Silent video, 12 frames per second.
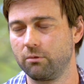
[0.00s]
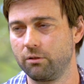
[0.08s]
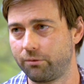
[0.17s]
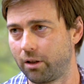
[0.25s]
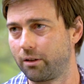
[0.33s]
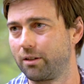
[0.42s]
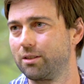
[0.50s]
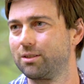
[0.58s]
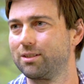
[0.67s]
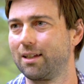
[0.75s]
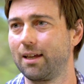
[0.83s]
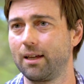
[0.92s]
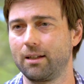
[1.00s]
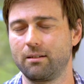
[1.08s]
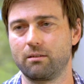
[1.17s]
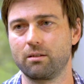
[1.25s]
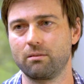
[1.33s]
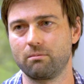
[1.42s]
focus,
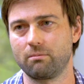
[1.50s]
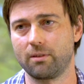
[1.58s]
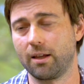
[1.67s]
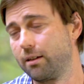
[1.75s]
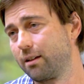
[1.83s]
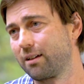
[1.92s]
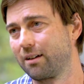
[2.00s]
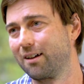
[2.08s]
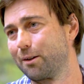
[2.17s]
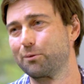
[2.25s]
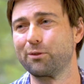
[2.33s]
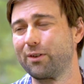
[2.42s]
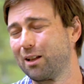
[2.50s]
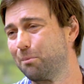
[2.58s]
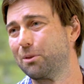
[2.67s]
and then you can kind of develop